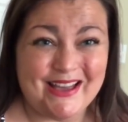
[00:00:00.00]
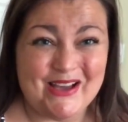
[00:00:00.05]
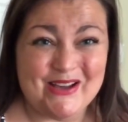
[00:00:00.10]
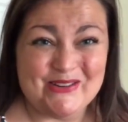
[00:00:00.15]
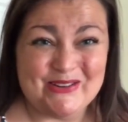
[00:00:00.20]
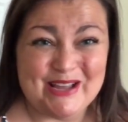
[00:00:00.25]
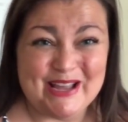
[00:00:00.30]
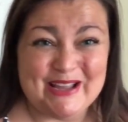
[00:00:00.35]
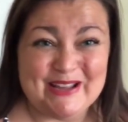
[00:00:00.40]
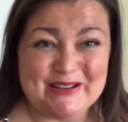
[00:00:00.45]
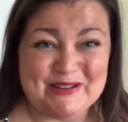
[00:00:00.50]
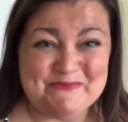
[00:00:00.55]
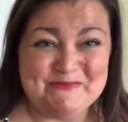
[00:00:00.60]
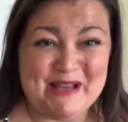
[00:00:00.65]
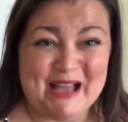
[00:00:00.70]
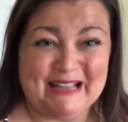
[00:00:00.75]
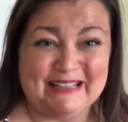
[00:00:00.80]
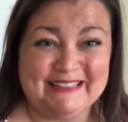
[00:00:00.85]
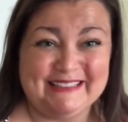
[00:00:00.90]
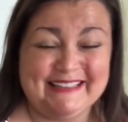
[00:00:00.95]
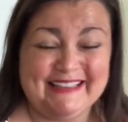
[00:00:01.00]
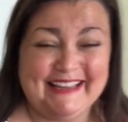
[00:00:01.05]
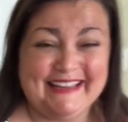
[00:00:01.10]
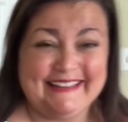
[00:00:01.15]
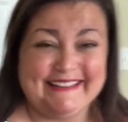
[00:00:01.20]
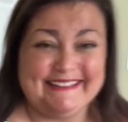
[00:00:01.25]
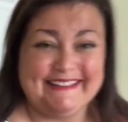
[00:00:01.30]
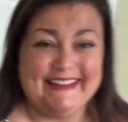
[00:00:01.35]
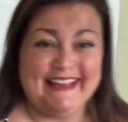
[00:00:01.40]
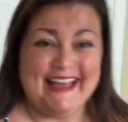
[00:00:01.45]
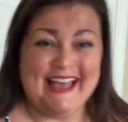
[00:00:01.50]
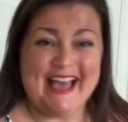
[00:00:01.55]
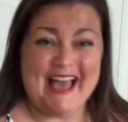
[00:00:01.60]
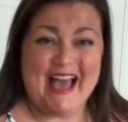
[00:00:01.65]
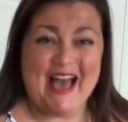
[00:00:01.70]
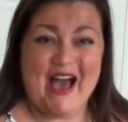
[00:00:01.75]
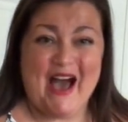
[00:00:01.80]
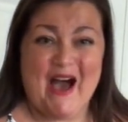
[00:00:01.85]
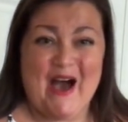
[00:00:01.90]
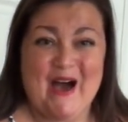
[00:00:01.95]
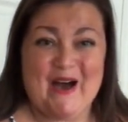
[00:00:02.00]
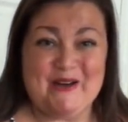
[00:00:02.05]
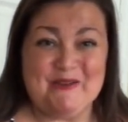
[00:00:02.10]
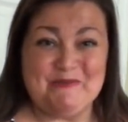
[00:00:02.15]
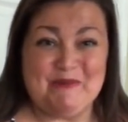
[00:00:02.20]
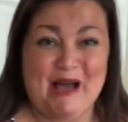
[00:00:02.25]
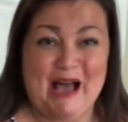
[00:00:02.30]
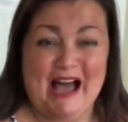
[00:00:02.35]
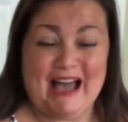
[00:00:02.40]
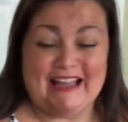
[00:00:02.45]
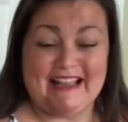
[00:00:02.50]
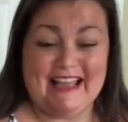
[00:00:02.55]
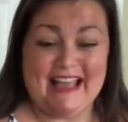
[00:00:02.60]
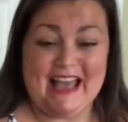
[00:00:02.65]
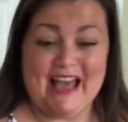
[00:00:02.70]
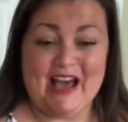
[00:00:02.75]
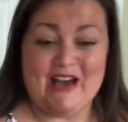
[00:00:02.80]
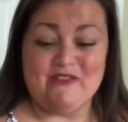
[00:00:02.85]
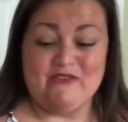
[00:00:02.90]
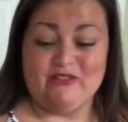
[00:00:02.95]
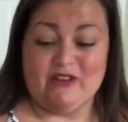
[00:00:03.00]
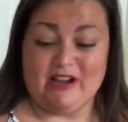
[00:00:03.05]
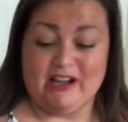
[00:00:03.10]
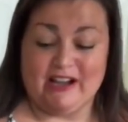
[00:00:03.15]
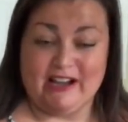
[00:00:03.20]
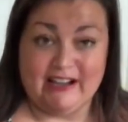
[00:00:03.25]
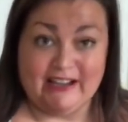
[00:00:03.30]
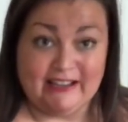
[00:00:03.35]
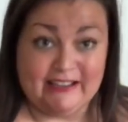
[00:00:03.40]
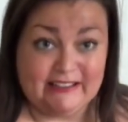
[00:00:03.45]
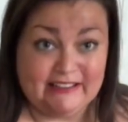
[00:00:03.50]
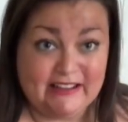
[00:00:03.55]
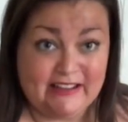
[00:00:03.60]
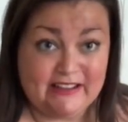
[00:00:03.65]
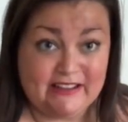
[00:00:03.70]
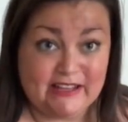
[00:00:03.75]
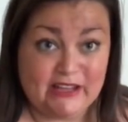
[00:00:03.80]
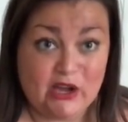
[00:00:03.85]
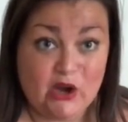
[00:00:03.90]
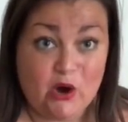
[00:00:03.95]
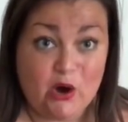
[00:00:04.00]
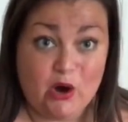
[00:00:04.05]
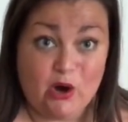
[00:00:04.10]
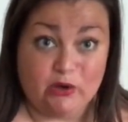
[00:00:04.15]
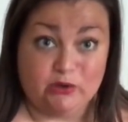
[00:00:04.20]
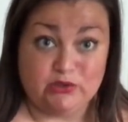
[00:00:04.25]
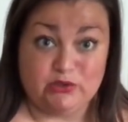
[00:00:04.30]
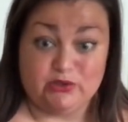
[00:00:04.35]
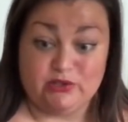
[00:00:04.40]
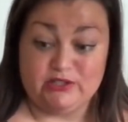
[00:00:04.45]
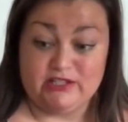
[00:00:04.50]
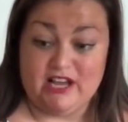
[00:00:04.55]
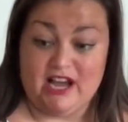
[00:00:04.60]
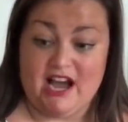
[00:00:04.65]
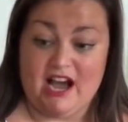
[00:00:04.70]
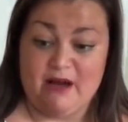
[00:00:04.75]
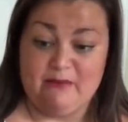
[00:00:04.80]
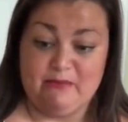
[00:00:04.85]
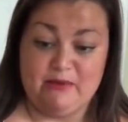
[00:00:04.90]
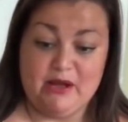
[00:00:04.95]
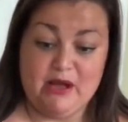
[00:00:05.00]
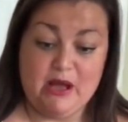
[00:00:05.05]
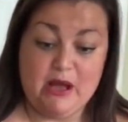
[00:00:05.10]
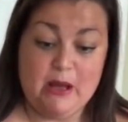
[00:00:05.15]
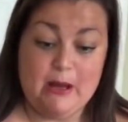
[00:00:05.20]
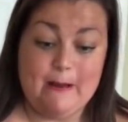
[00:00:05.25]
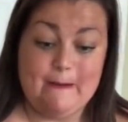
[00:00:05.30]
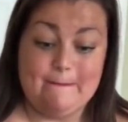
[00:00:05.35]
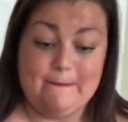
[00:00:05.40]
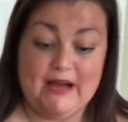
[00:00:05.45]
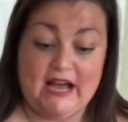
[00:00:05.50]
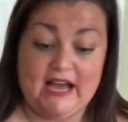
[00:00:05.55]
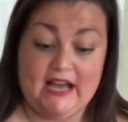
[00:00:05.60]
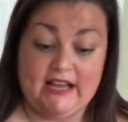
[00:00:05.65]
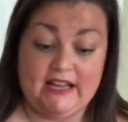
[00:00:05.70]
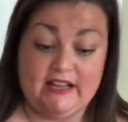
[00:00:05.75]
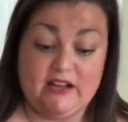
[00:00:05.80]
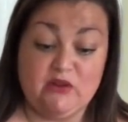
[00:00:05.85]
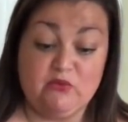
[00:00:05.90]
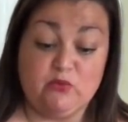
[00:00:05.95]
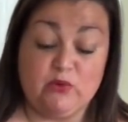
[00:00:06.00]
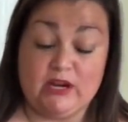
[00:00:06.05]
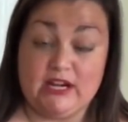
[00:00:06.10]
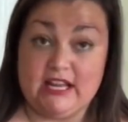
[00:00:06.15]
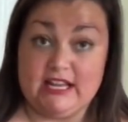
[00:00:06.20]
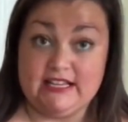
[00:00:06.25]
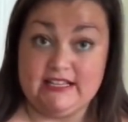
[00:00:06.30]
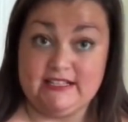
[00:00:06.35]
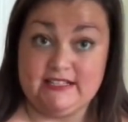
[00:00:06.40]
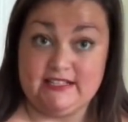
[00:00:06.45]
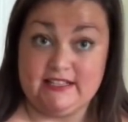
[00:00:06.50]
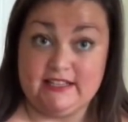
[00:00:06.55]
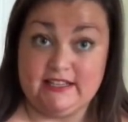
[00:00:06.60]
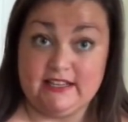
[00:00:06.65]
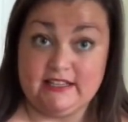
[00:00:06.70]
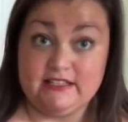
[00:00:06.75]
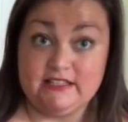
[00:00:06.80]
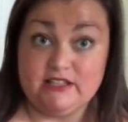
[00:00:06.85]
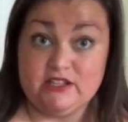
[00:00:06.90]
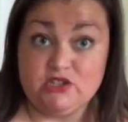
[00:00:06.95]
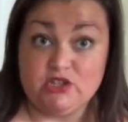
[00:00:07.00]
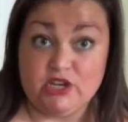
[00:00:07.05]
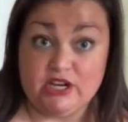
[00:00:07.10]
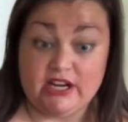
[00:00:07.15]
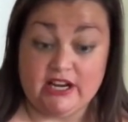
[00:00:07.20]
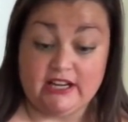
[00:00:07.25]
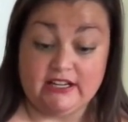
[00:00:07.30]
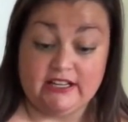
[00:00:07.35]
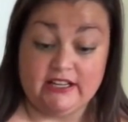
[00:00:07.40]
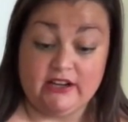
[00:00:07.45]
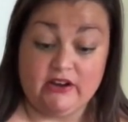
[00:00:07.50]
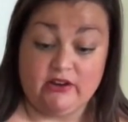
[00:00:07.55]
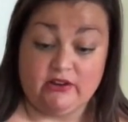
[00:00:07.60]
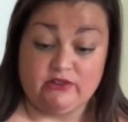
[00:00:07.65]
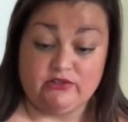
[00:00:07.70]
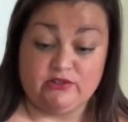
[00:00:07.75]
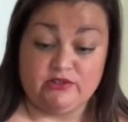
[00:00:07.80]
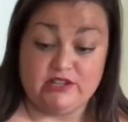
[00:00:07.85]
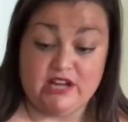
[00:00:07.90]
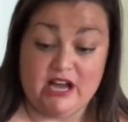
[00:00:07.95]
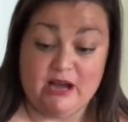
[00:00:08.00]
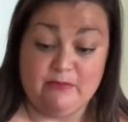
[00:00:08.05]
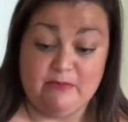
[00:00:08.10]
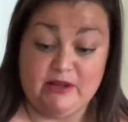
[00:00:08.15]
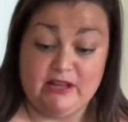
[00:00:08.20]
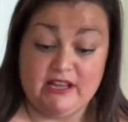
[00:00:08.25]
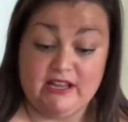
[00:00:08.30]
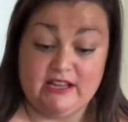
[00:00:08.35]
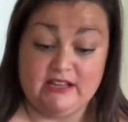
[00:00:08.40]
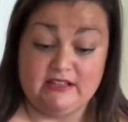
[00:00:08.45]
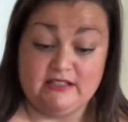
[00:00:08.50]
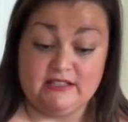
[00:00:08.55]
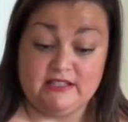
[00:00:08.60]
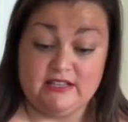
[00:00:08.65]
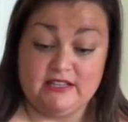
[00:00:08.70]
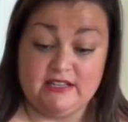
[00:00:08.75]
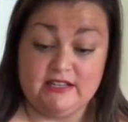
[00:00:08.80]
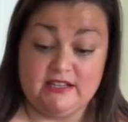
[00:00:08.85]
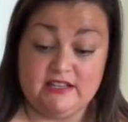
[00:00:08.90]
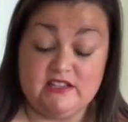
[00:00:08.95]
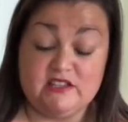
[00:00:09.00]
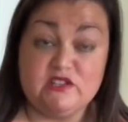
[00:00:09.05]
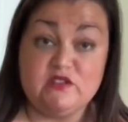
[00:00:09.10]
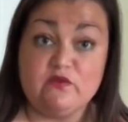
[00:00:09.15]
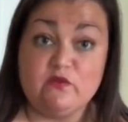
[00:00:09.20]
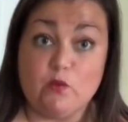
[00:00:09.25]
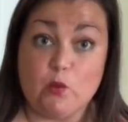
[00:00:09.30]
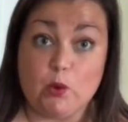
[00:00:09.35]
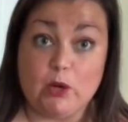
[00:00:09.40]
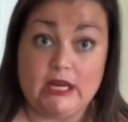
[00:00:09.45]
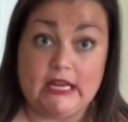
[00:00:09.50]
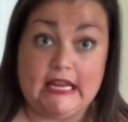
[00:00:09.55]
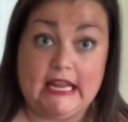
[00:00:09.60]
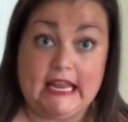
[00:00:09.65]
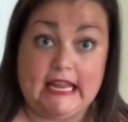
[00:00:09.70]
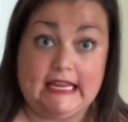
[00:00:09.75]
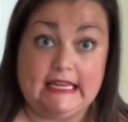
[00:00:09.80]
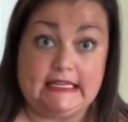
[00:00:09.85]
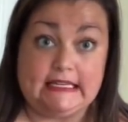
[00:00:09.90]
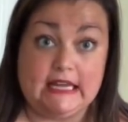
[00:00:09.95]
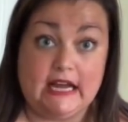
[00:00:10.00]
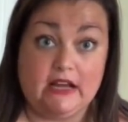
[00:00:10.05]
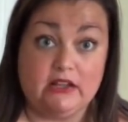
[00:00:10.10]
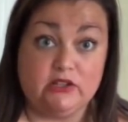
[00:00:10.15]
Okay, I'm back again. Um, I have on the halter top by Renee C. It's the Jayani halter top and it is $48.